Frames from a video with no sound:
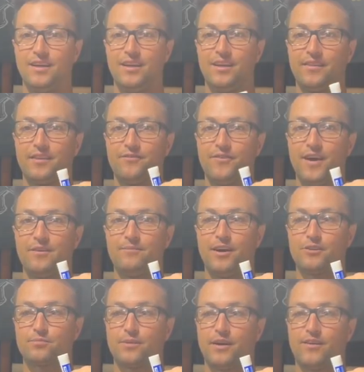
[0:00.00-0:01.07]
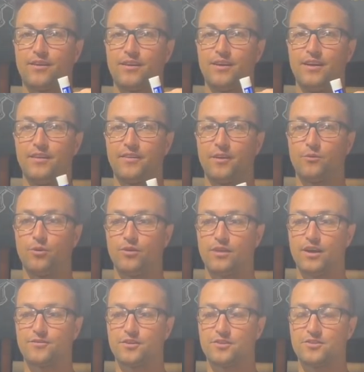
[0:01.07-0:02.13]
Then 5 miles per hour, then roll it
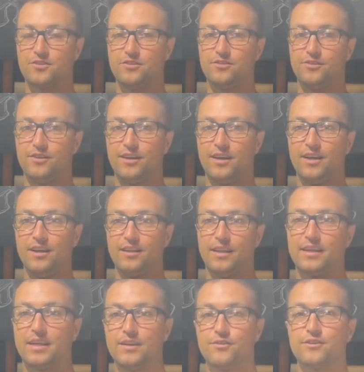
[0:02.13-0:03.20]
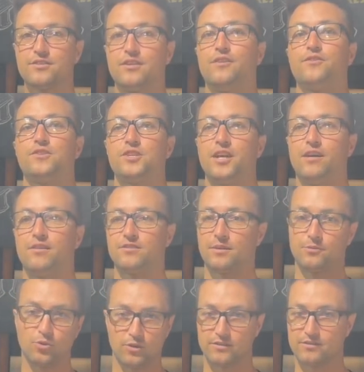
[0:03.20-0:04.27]
off to 2. Like, give yourself a challenge.
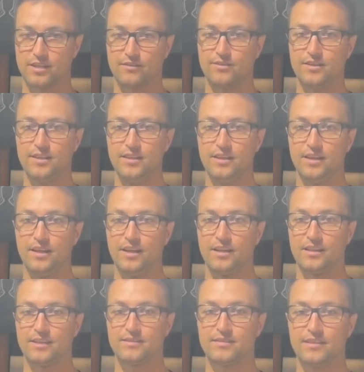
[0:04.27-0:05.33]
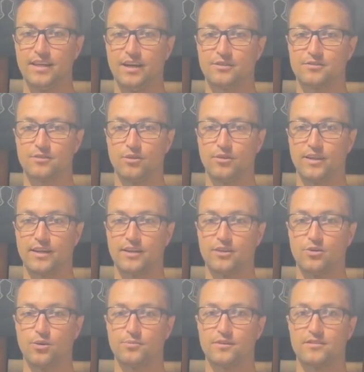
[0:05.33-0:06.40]
I'm going 70. Let's see how slowly I could
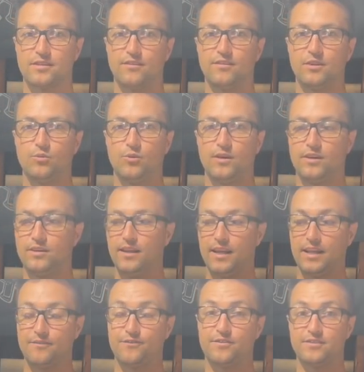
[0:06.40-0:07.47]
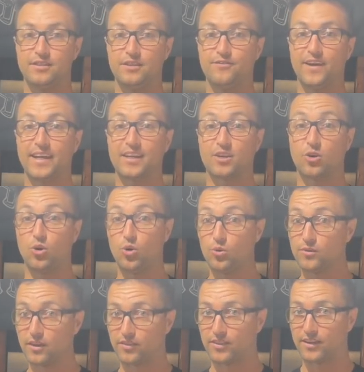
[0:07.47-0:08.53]
go up to 71 and see if I could
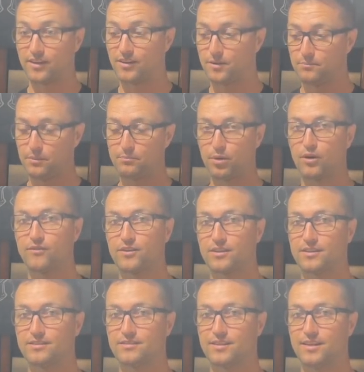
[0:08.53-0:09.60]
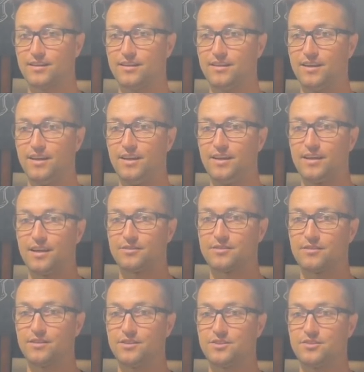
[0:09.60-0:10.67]
hold it there and be perfectly steady. Now
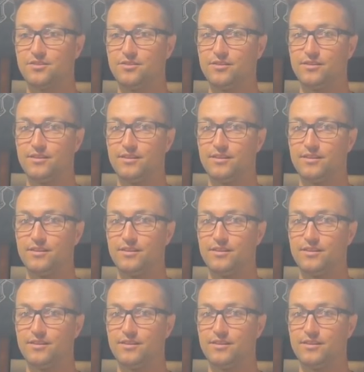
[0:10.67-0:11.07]
72.